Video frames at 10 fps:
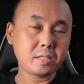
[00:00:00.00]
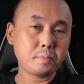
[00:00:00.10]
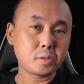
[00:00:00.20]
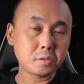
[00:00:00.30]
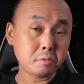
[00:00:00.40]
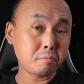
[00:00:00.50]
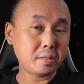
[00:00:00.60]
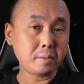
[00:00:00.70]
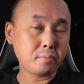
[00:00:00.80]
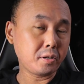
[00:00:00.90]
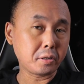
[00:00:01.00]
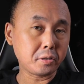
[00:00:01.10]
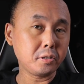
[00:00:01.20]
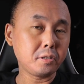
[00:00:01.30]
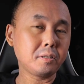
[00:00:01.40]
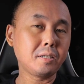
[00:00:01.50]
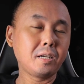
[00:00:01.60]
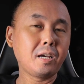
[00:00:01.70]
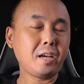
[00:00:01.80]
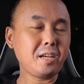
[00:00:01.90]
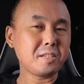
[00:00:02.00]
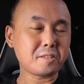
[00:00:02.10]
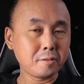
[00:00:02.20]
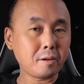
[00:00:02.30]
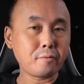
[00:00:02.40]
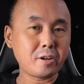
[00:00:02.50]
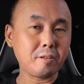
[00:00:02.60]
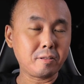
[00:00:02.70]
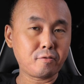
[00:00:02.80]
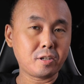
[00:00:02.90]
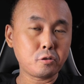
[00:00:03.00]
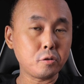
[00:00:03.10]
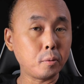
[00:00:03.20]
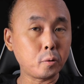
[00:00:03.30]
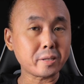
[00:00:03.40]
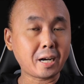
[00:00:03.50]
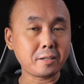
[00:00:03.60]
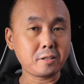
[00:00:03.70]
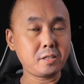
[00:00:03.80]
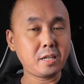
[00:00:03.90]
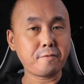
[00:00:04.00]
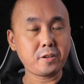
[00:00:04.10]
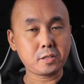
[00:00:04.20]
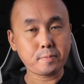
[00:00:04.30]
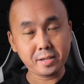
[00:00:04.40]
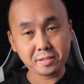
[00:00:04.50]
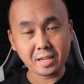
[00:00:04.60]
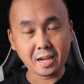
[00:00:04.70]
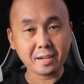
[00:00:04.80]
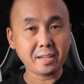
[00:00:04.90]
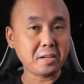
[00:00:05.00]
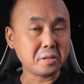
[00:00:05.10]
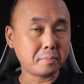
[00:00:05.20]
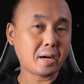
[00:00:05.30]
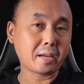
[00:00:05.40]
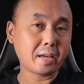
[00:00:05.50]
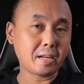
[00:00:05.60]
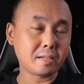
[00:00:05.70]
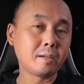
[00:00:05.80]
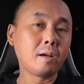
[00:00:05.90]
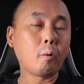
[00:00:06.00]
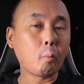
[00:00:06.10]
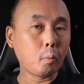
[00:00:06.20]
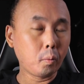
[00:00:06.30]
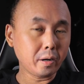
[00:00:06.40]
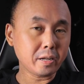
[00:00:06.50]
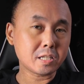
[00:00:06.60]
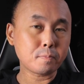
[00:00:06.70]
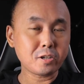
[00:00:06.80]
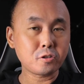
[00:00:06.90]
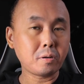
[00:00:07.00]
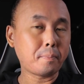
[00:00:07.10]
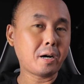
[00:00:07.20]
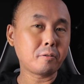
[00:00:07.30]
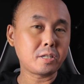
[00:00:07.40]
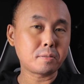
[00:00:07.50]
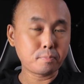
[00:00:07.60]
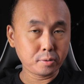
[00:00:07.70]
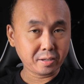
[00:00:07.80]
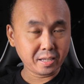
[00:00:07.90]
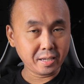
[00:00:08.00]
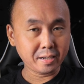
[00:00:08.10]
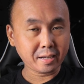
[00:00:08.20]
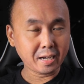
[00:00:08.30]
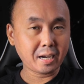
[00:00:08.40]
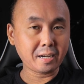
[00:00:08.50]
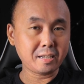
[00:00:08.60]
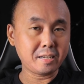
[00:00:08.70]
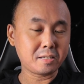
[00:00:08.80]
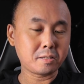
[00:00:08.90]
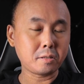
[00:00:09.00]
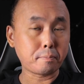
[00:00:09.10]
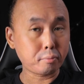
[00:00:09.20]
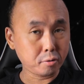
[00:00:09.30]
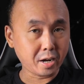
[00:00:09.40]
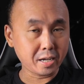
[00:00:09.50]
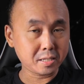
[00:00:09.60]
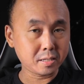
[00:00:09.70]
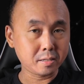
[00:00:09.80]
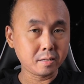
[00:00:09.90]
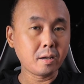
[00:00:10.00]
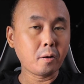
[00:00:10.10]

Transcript: seems to be pretty good, it is not very different to most other CF Express card in the market. What is special about this Pergear card is the price.